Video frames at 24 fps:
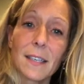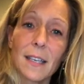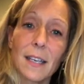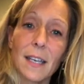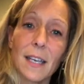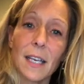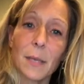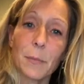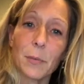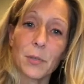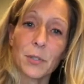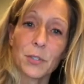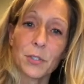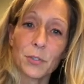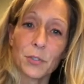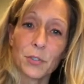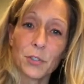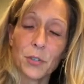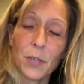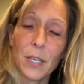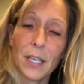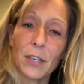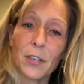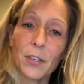a personal
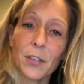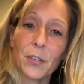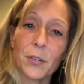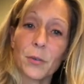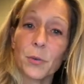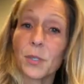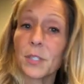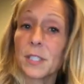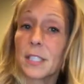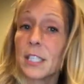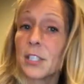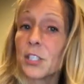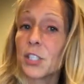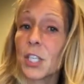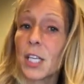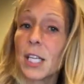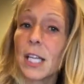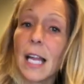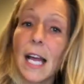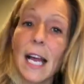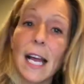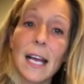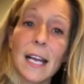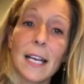trainer or teach a
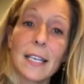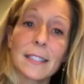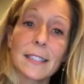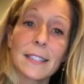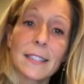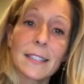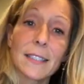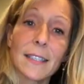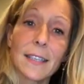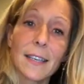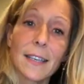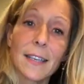class,